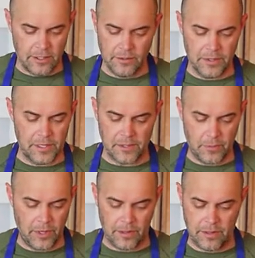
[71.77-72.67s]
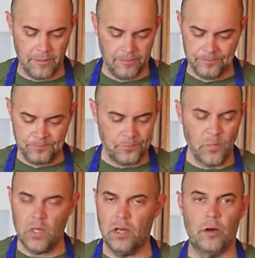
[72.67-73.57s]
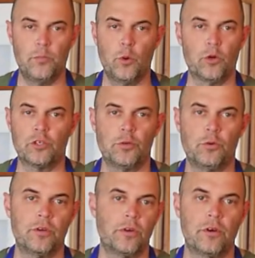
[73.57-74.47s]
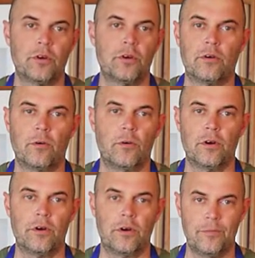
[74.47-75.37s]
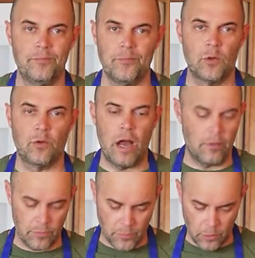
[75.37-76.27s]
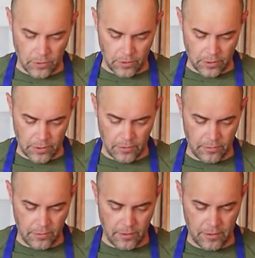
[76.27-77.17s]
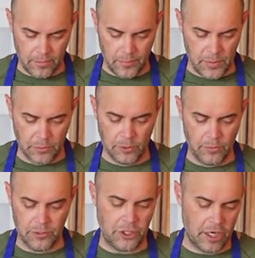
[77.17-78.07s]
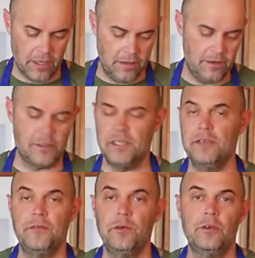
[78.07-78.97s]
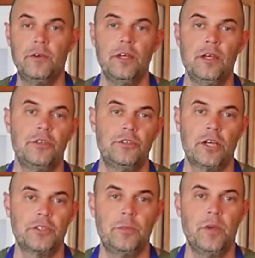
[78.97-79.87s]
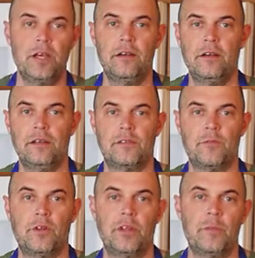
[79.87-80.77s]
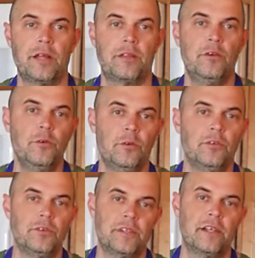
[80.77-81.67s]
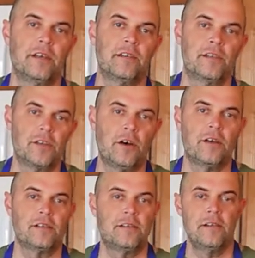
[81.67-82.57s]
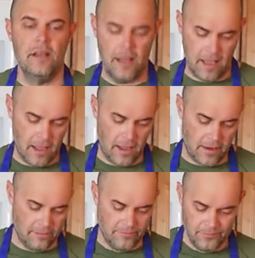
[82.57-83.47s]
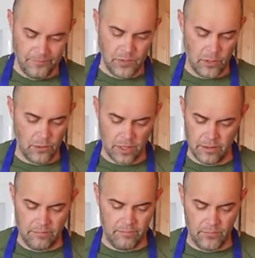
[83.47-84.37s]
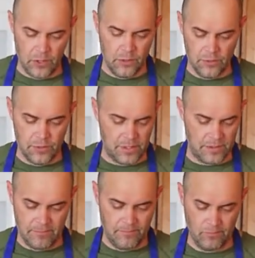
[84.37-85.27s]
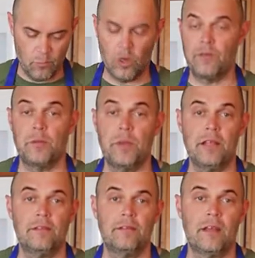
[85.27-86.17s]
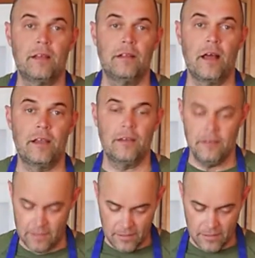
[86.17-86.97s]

do this with, pork shoulder or ground pork, or people do it with chicken or seafood. Jjajangmyeon is really about the noodles and the sauce, and you can use whatever meat that you like.